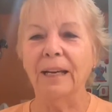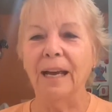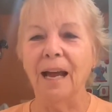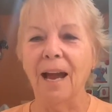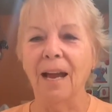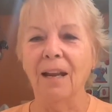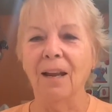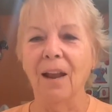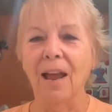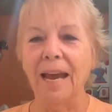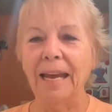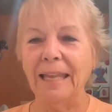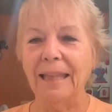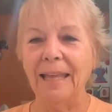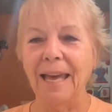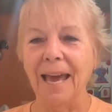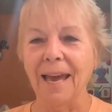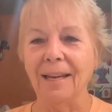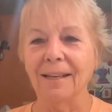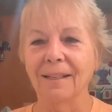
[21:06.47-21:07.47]
I like
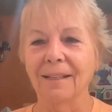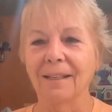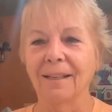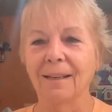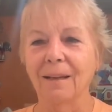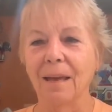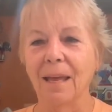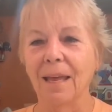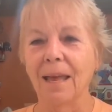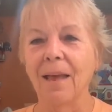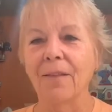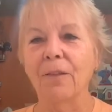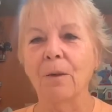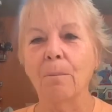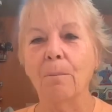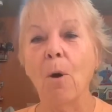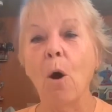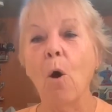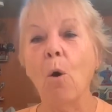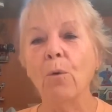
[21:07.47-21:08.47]
that. The
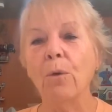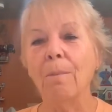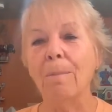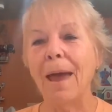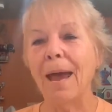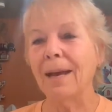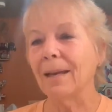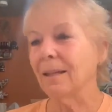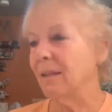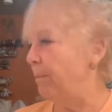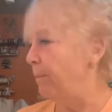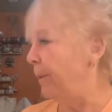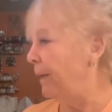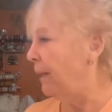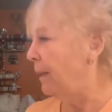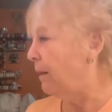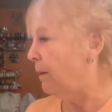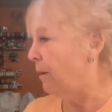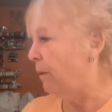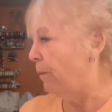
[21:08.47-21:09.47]
back of the
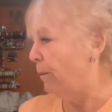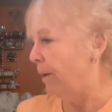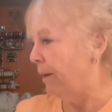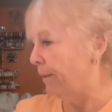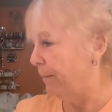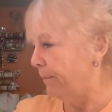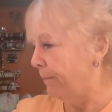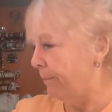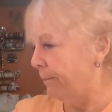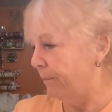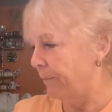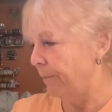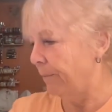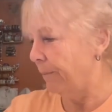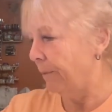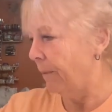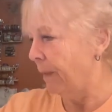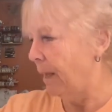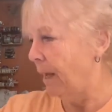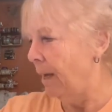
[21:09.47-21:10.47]
pillow.
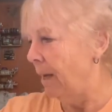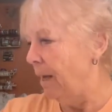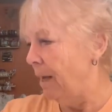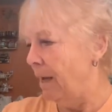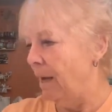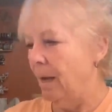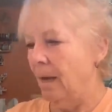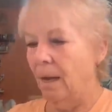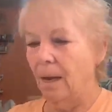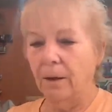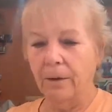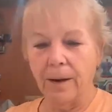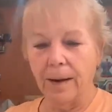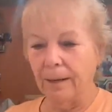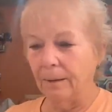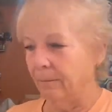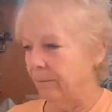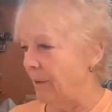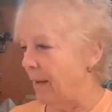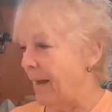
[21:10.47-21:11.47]
All
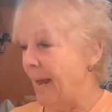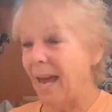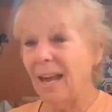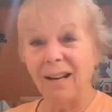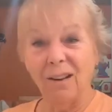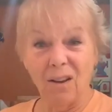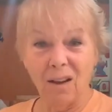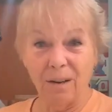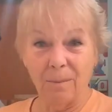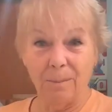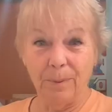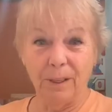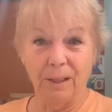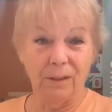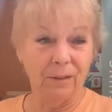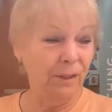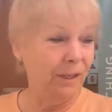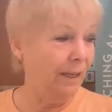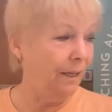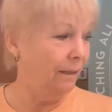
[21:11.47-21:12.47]
right. I had a lot of
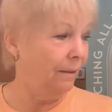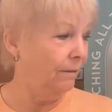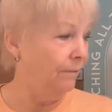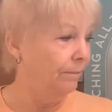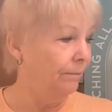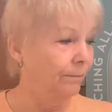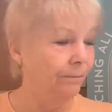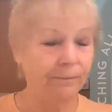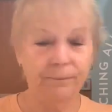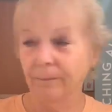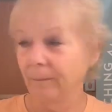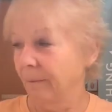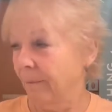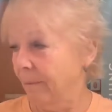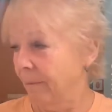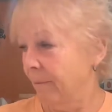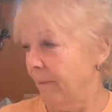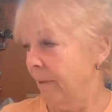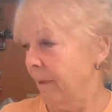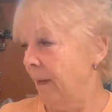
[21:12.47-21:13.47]
pillows here.
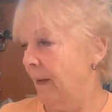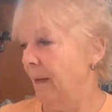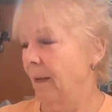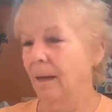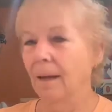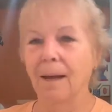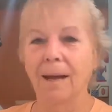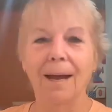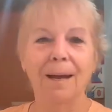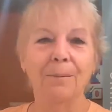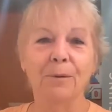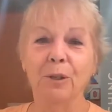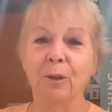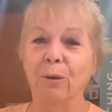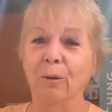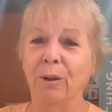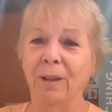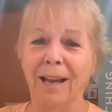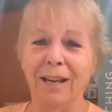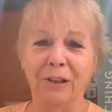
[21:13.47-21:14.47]
I'm so
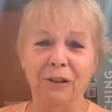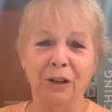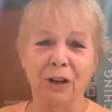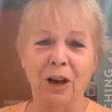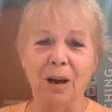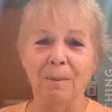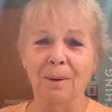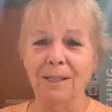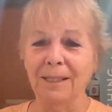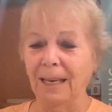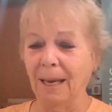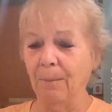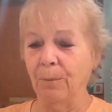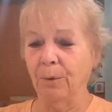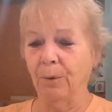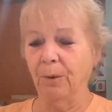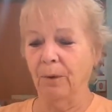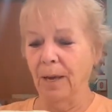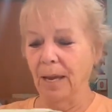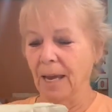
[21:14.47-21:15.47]
glad your comments came
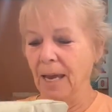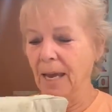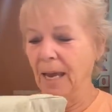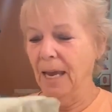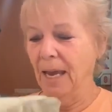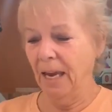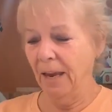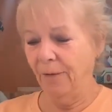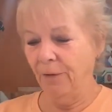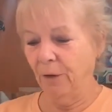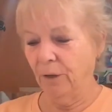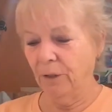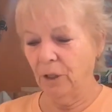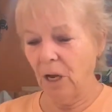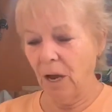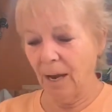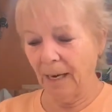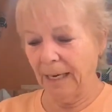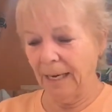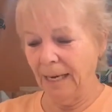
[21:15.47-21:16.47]
through. If you're
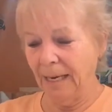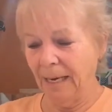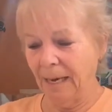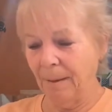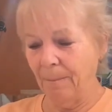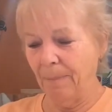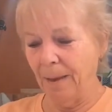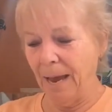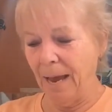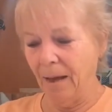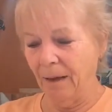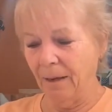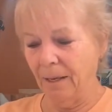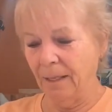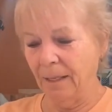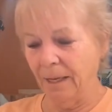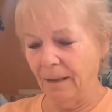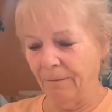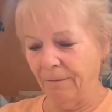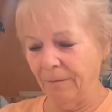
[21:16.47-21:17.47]
talking about
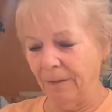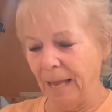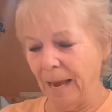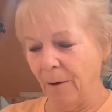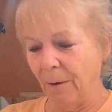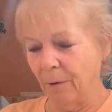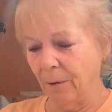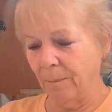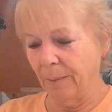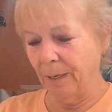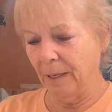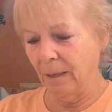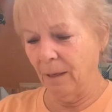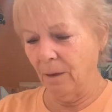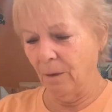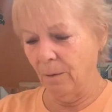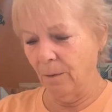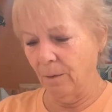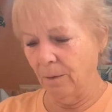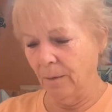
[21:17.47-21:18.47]
the flower pillow